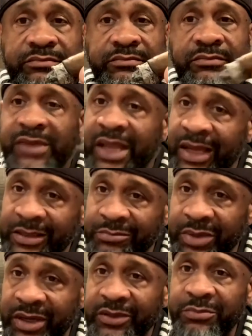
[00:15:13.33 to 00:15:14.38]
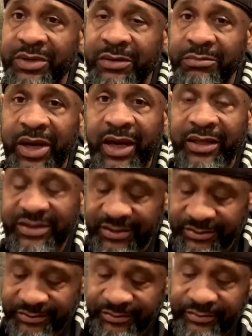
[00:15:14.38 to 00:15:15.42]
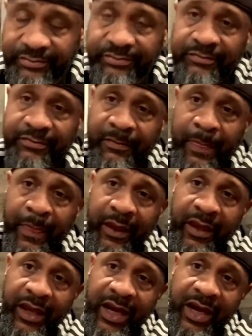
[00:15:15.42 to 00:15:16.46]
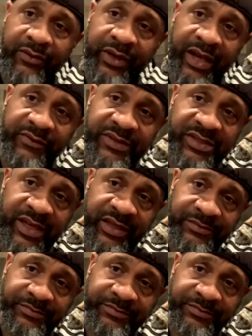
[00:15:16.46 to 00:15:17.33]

Not the bundle, but a box. And I would have to say,